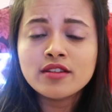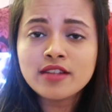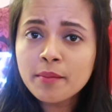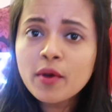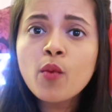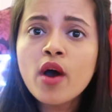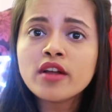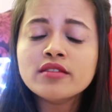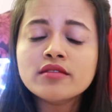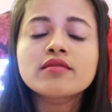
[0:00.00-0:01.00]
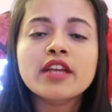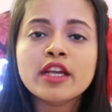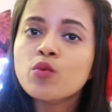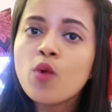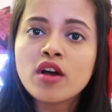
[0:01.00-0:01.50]
Number one,
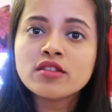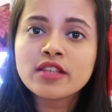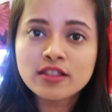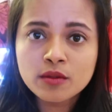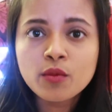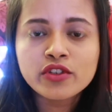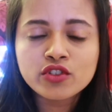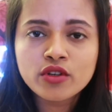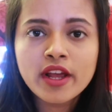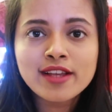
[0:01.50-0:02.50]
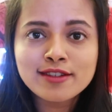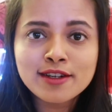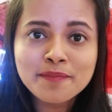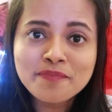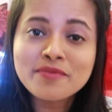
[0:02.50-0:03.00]
it works as a
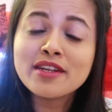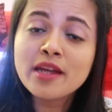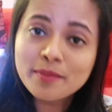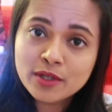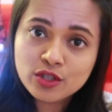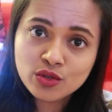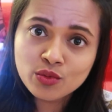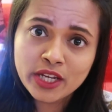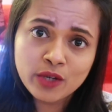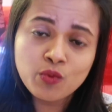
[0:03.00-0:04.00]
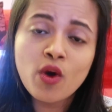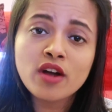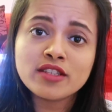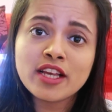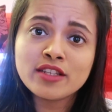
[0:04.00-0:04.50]
moisturizer. Number two, it
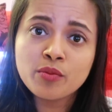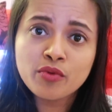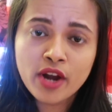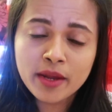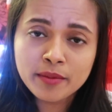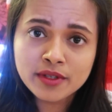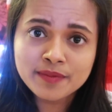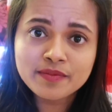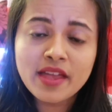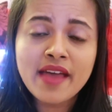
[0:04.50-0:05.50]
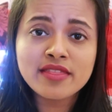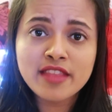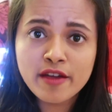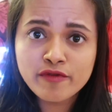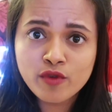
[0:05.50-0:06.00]
works as a primer. And
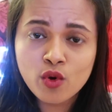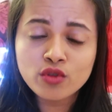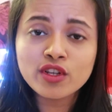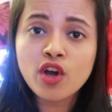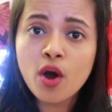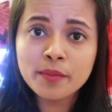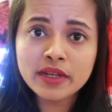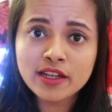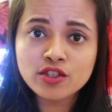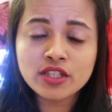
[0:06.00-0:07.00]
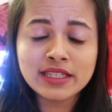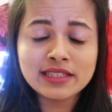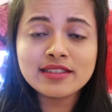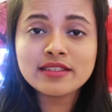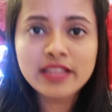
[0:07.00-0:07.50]
therefore, the combination in
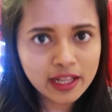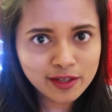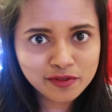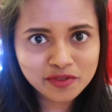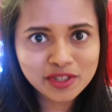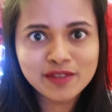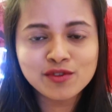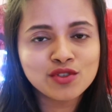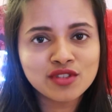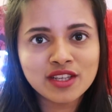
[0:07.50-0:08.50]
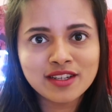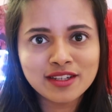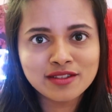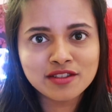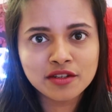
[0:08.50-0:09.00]
itself gives your skin an
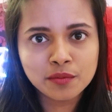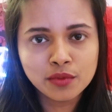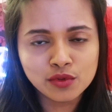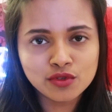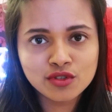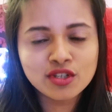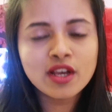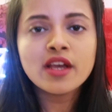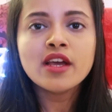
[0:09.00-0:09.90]
instant boost.